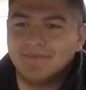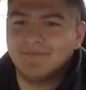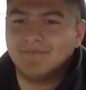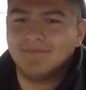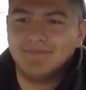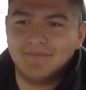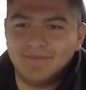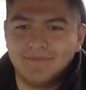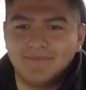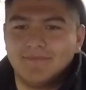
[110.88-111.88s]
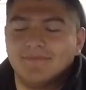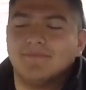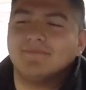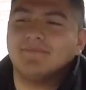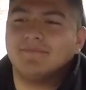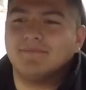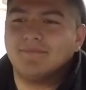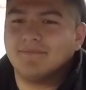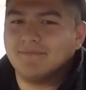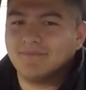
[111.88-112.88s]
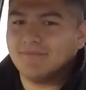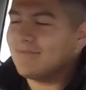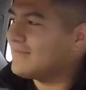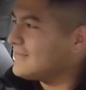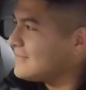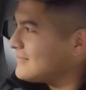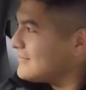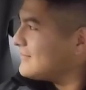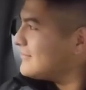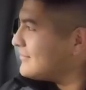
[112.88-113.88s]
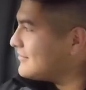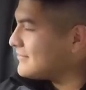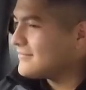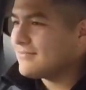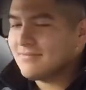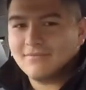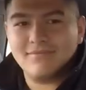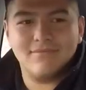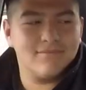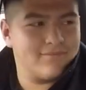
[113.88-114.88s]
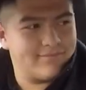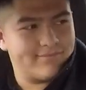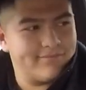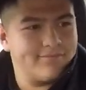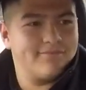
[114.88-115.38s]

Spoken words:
No words are spoken by the person on screen.